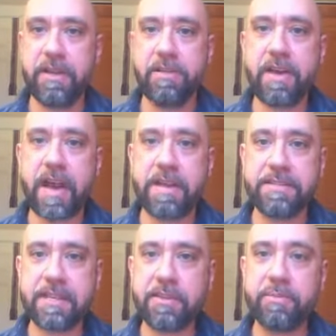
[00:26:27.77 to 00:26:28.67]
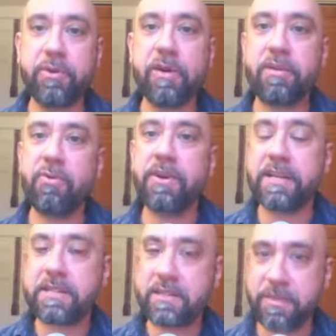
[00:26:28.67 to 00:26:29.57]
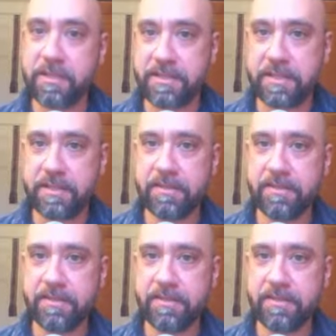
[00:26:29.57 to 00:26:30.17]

that in the book are more explicit,